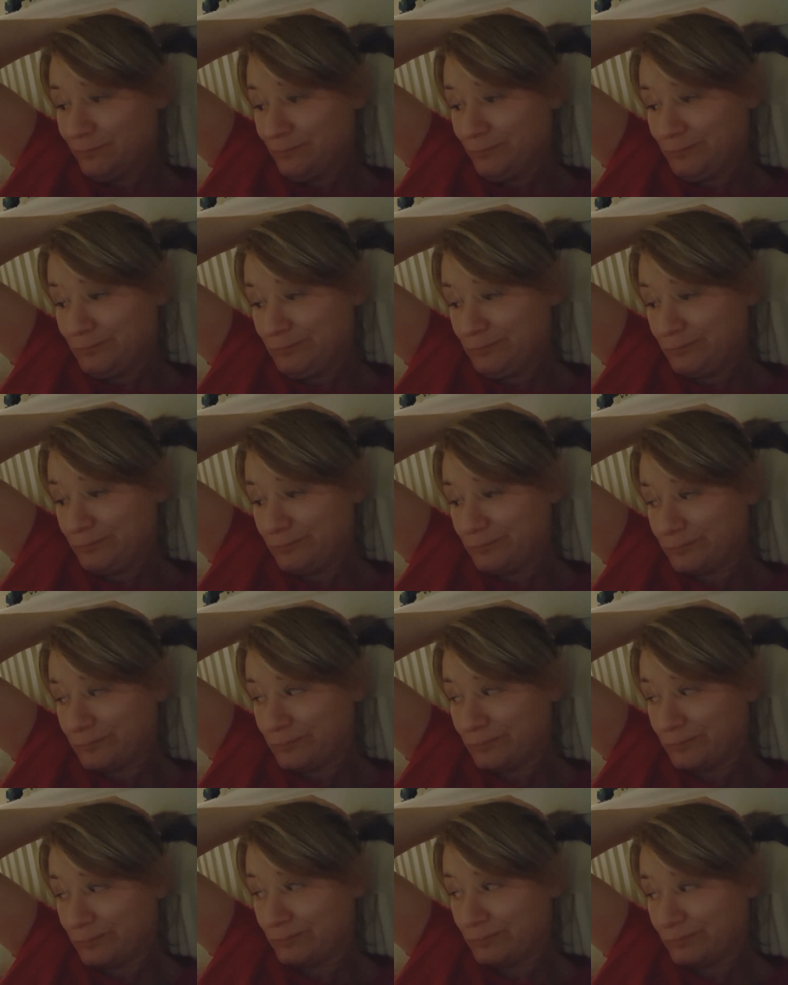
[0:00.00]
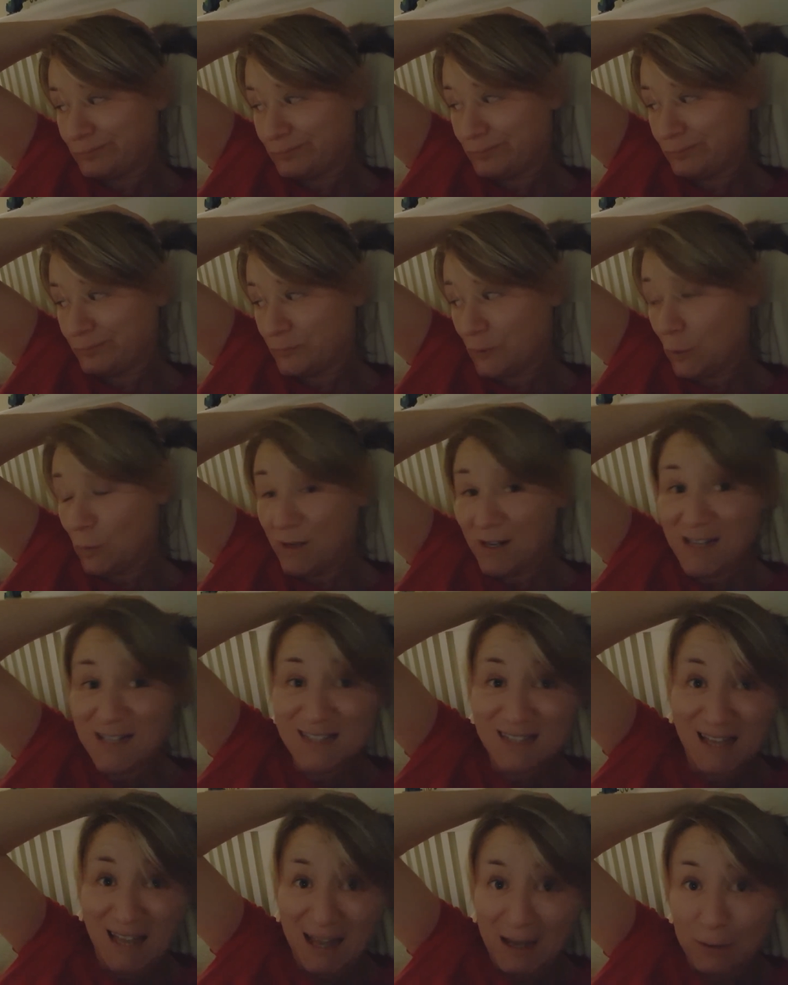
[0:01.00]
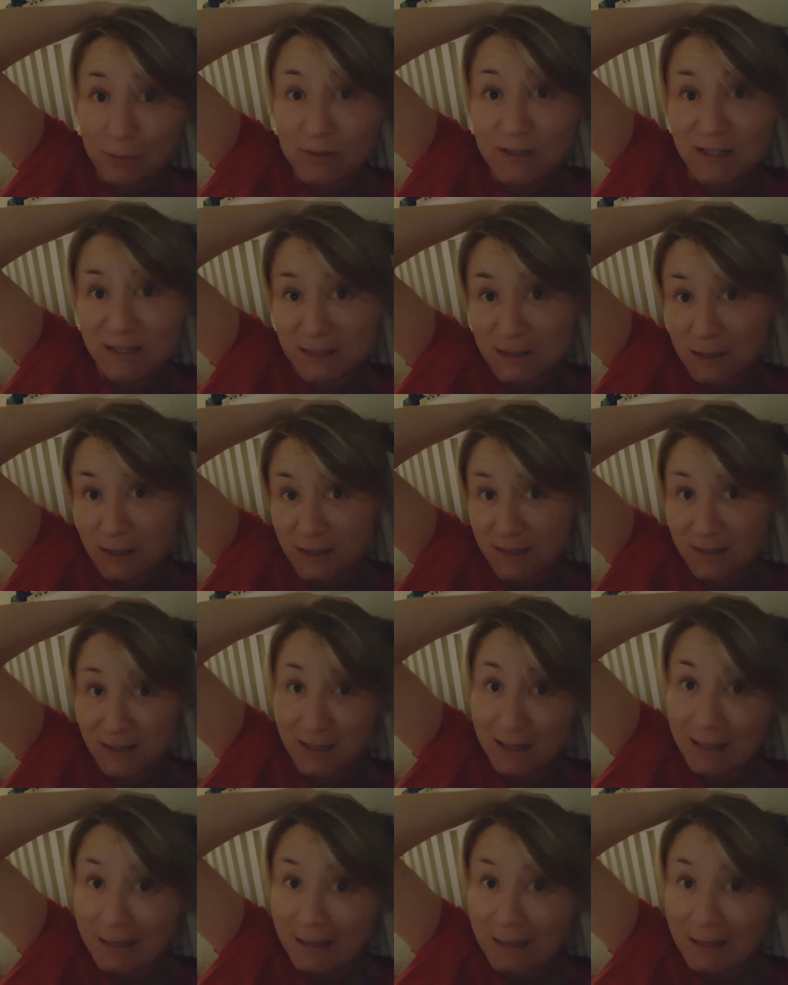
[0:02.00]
Hmm. Well, at least the house is nice and